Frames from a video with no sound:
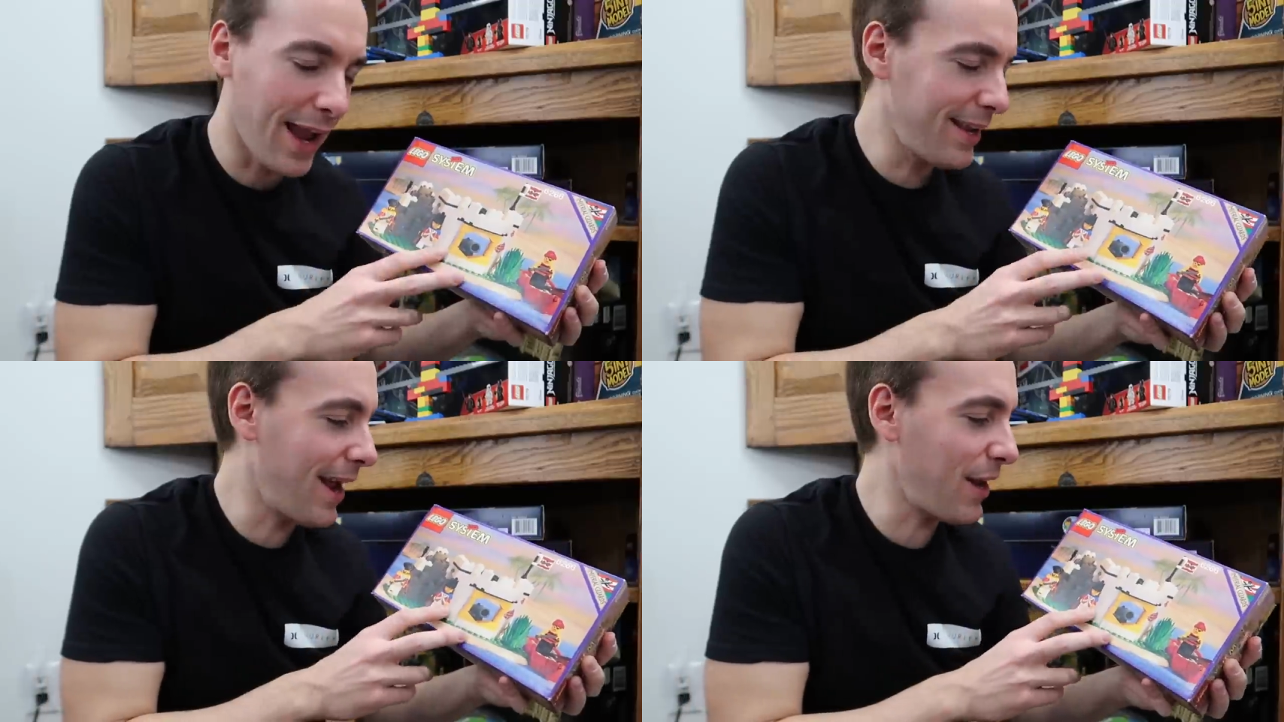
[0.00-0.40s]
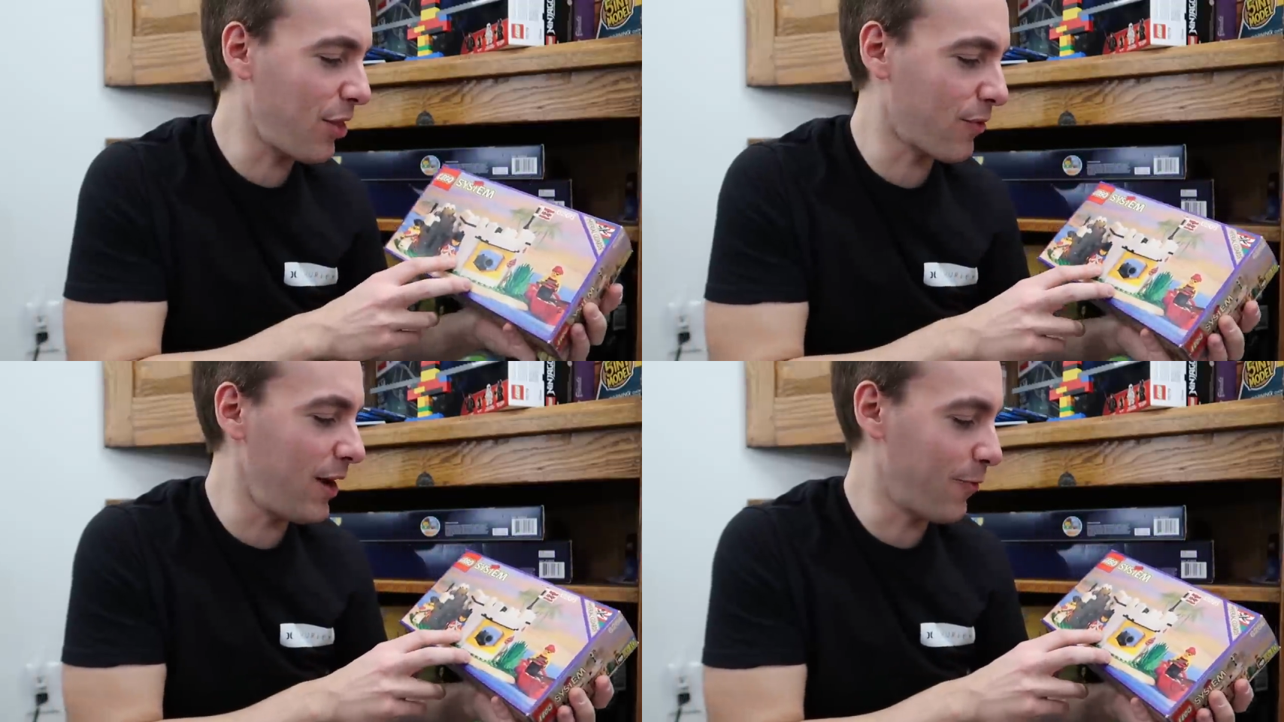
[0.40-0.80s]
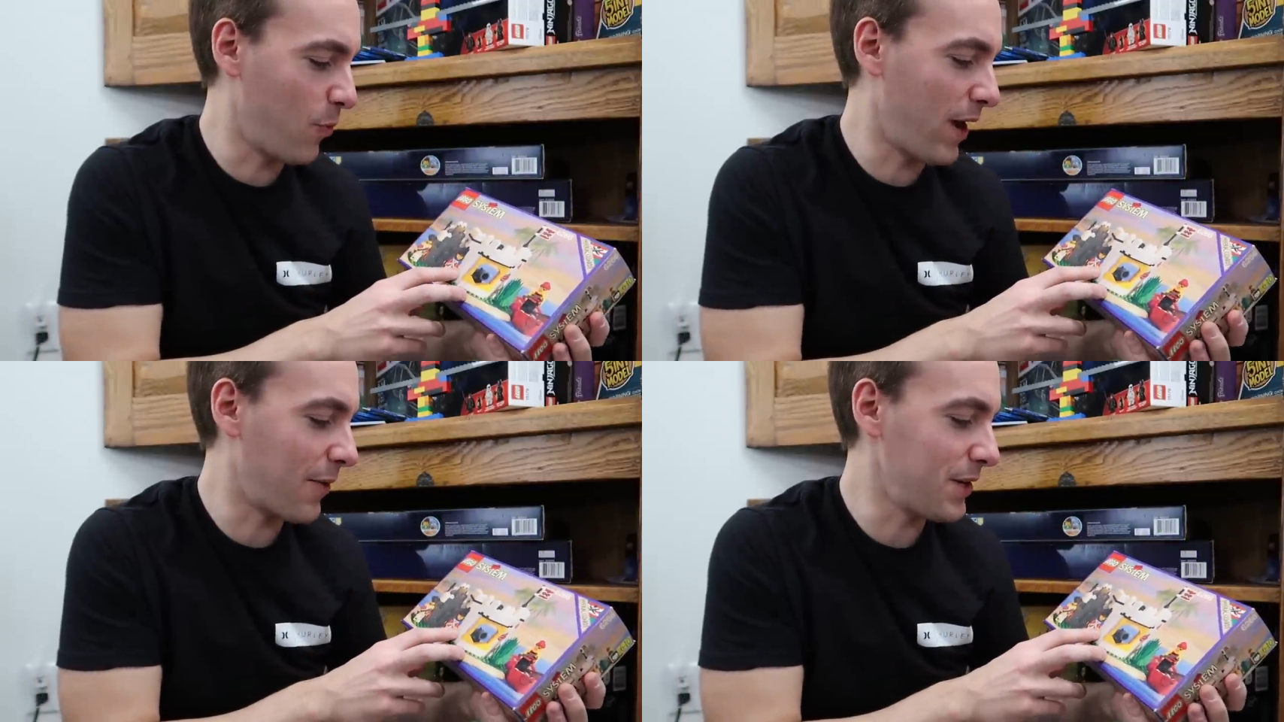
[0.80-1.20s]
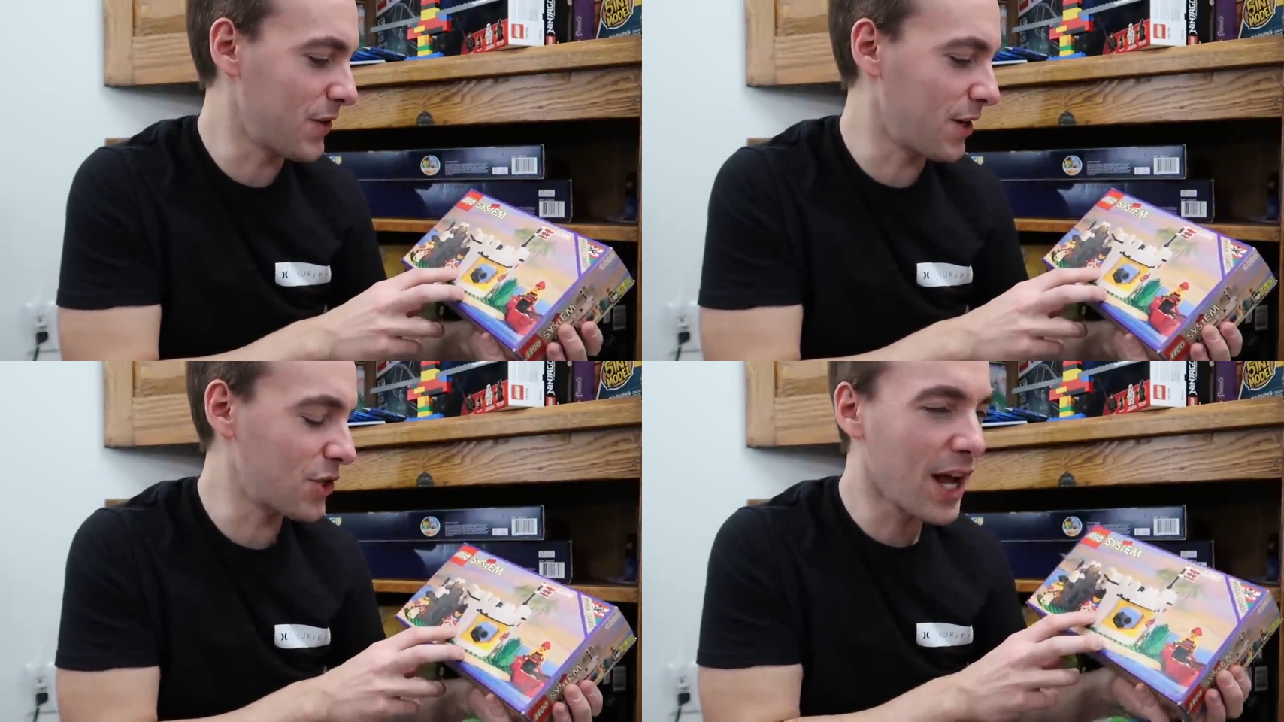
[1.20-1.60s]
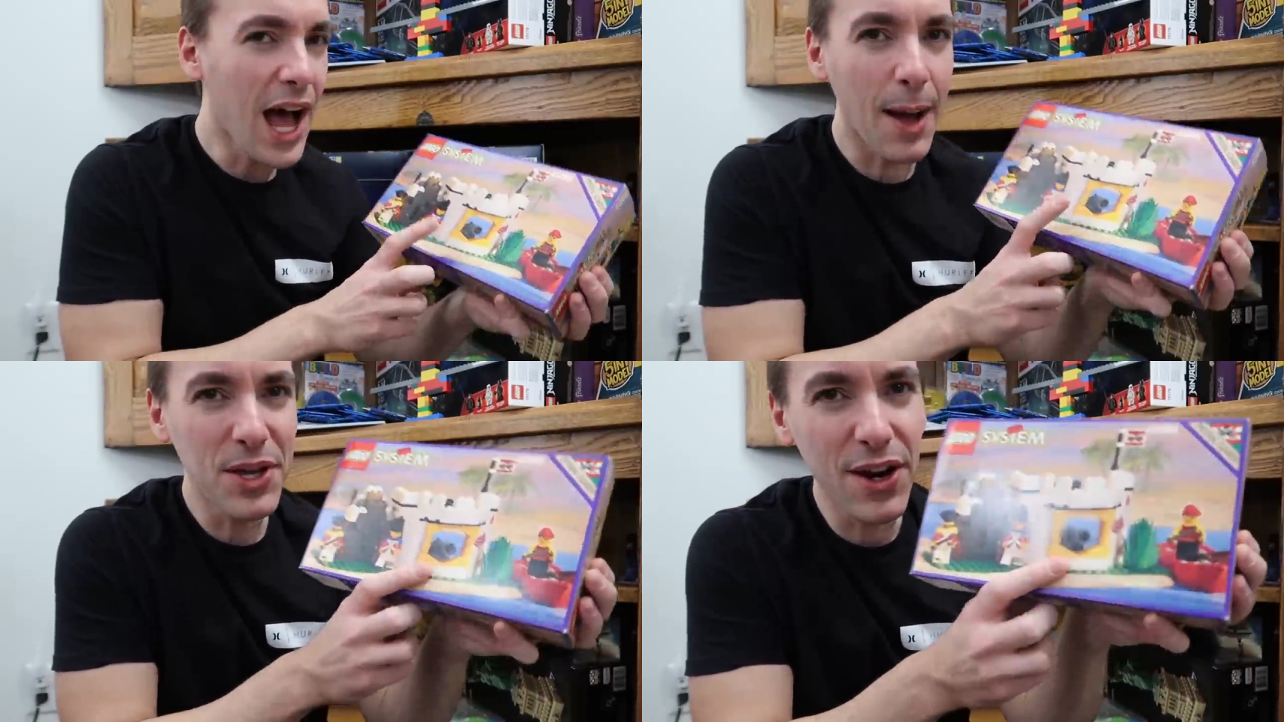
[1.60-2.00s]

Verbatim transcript: 1993 from what I researched. I'm